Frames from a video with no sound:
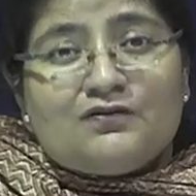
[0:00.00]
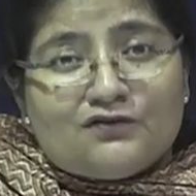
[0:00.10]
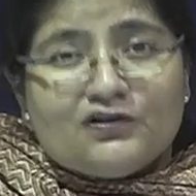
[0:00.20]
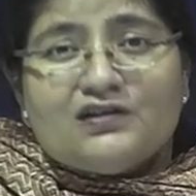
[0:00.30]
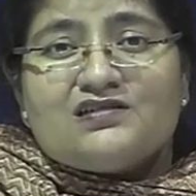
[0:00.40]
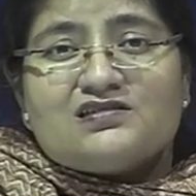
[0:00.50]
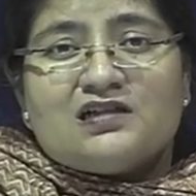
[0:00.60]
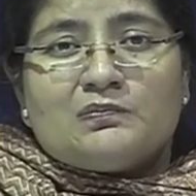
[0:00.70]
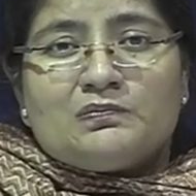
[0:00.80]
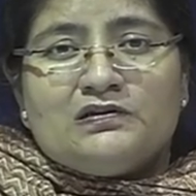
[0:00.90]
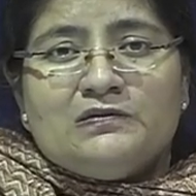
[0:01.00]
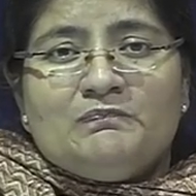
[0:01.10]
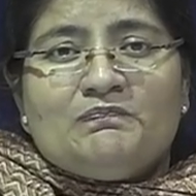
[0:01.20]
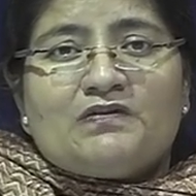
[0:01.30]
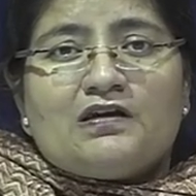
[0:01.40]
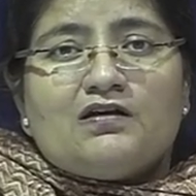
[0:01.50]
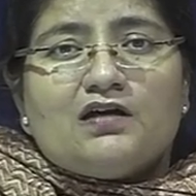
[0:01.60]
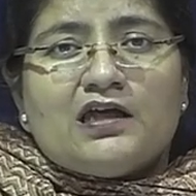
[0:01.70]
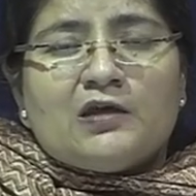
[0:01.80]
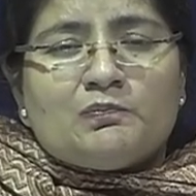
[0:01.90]
For example,
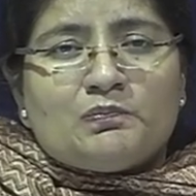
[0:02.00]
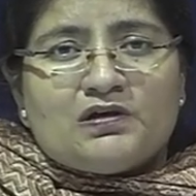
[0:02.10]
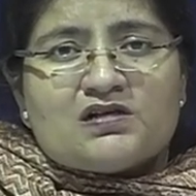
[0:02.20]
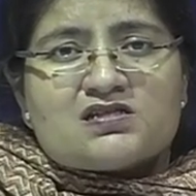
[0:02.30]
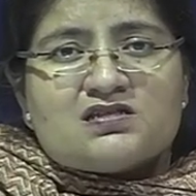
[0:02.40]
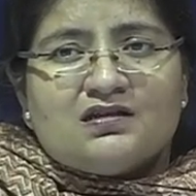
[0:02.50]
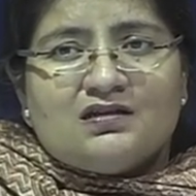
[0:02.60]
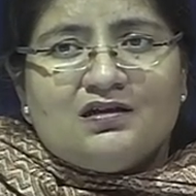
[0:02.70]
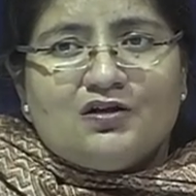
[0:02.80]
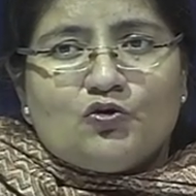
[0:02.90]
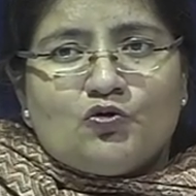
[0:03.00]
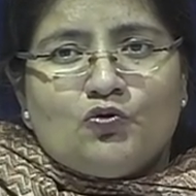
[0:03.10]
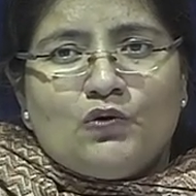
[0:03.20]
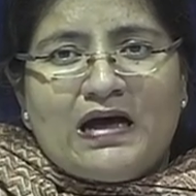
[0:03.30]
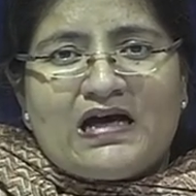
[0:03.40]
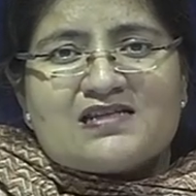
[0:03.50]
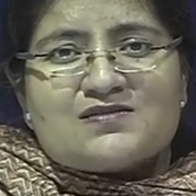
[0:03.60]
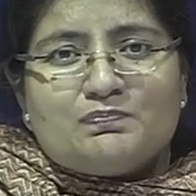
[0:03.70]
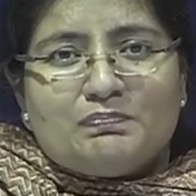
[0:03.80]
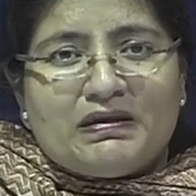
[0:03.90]
a person who has
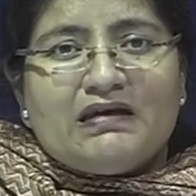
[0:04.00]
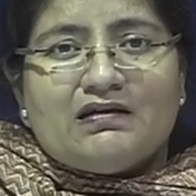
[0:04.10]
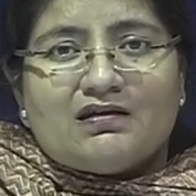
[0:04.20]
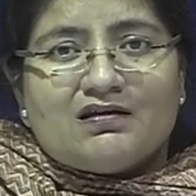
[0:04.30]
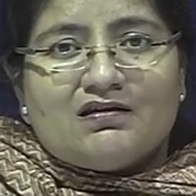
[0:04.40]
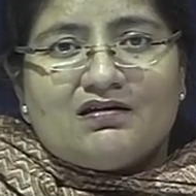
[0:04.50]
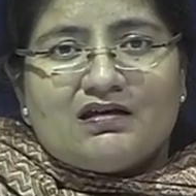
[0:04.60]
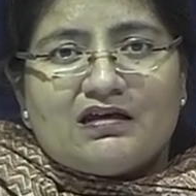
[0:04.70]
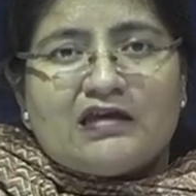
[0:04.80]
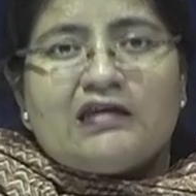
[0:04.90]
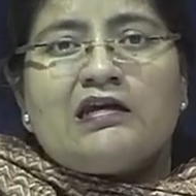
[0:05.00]
been in